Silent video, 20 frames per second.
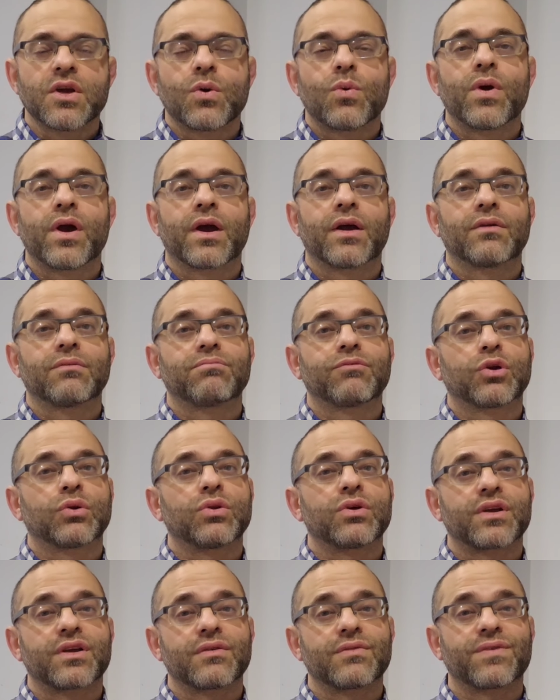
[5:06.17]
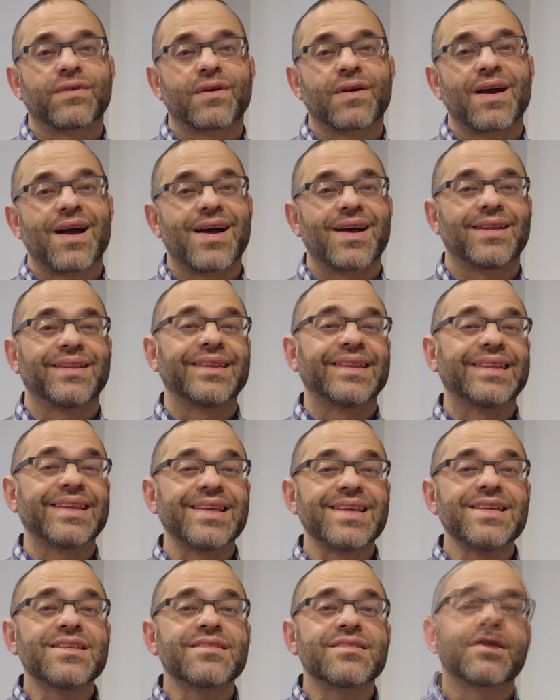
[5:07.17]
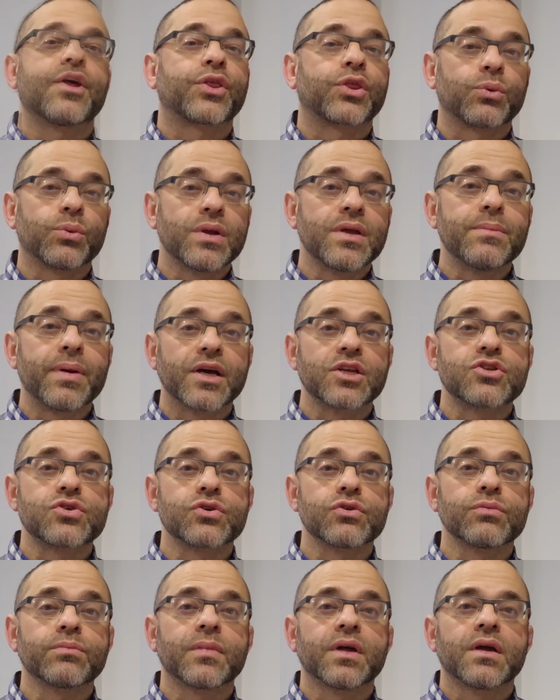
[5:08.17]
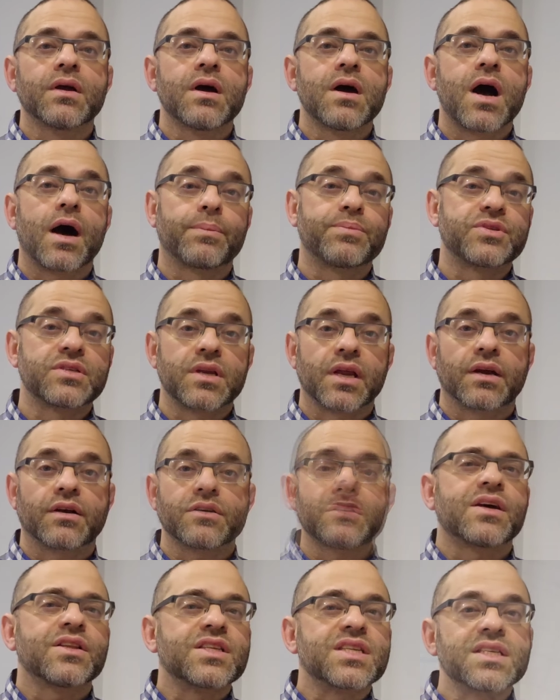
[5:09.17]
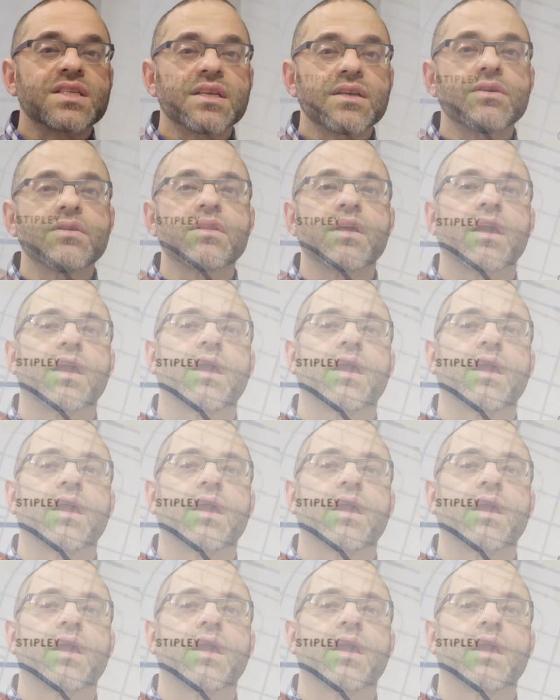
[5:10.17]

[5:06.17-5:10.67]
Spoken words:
where they're looking for at least a 3-bedroom upstairs. Consider the